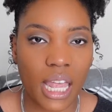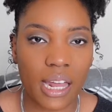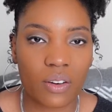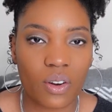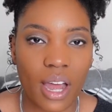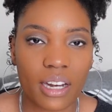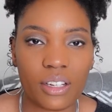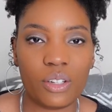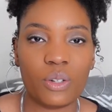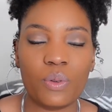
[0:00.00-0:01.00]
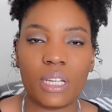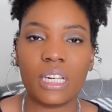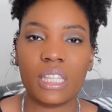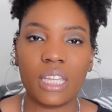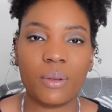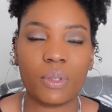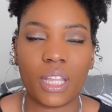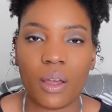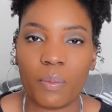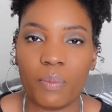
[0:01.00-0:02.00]
I don't know how to do anything
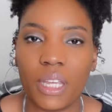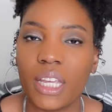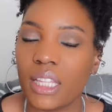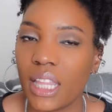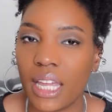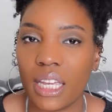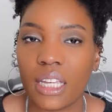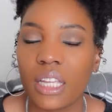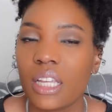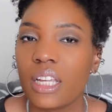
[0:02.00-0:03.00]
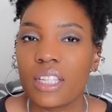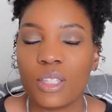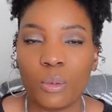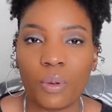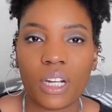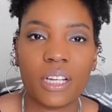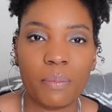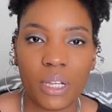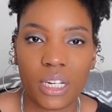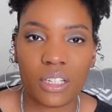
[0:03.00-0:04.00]
without being like super
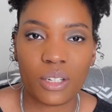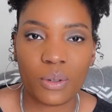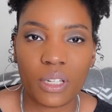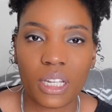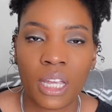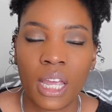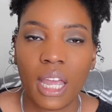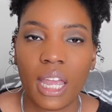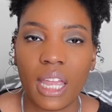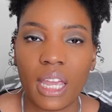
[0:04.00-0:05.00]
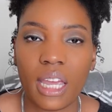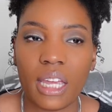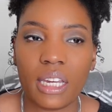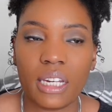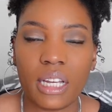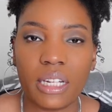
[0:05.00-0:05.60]
committed to it, and